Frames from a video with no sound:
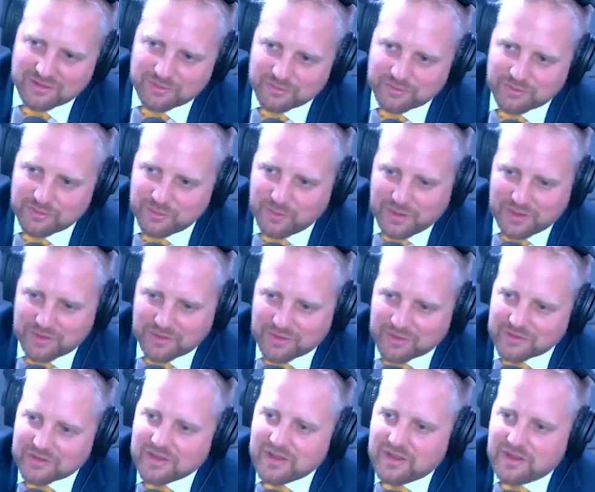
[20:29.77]
So we are
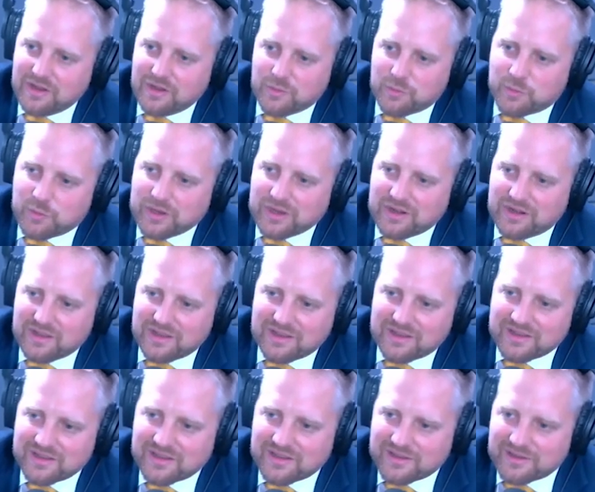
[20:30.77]
not
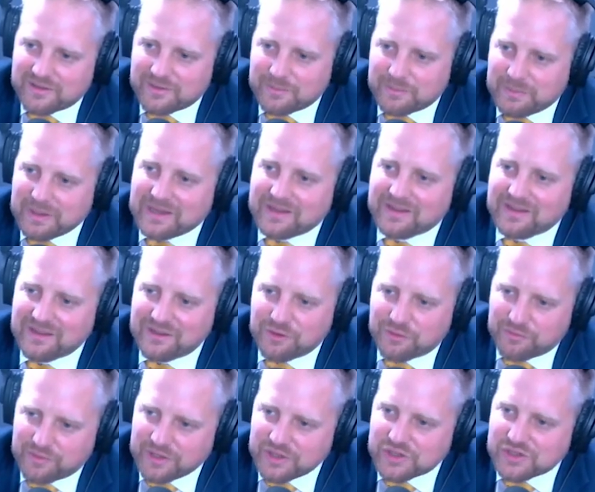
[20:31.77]
really a big
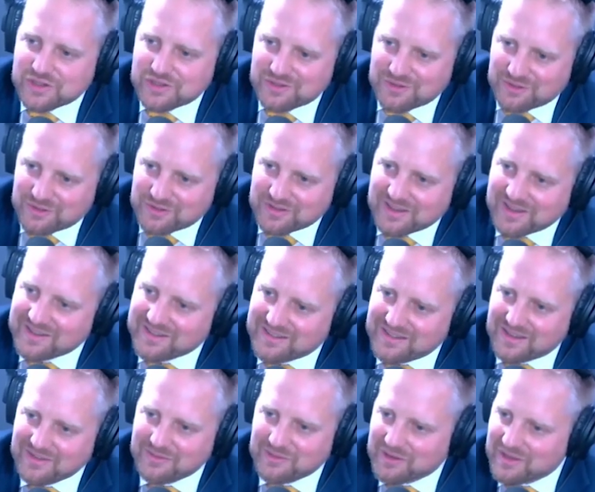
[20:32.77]
innovation on that
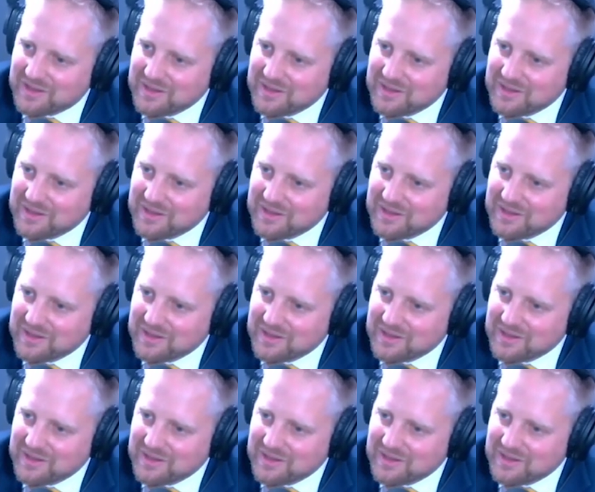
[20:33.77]
level.